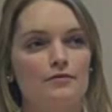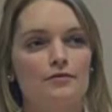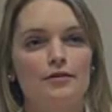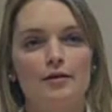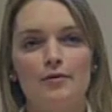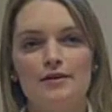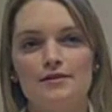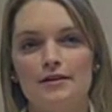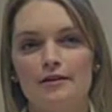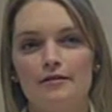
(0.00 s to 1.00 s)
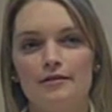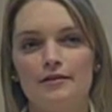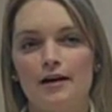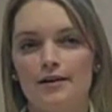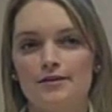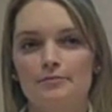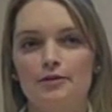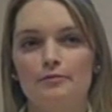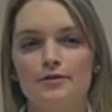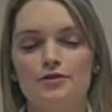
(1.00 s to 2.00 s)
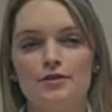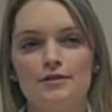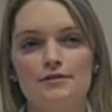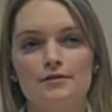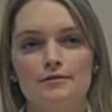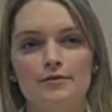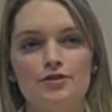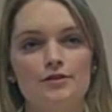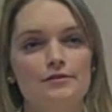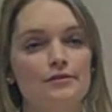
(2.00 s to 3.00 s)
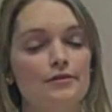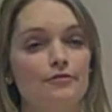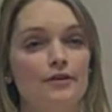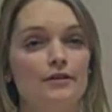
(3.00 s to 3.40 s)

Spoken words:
do they want us there at the hospital when she's delivering?